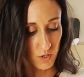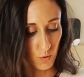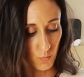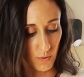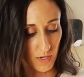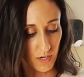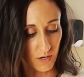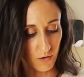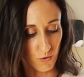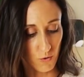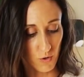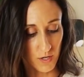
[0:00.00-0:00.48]
So
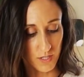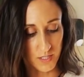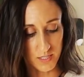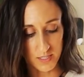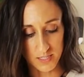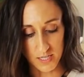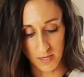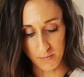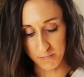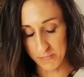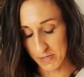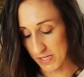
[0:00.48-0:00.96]
we are going
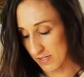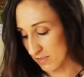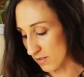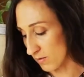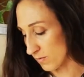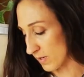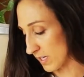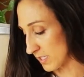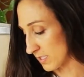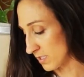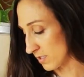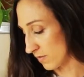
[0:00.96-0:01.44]
to dump in
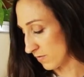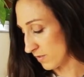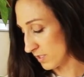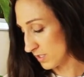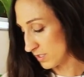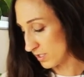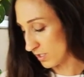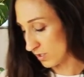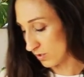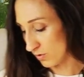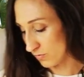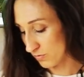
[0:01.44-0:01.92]
the rest of
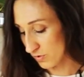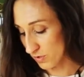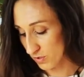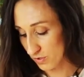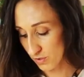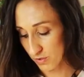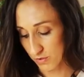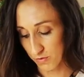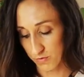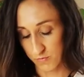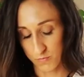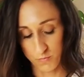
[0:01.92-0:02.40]
the
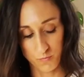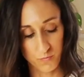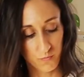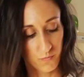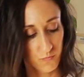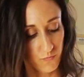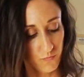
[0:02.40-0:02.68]
tofu.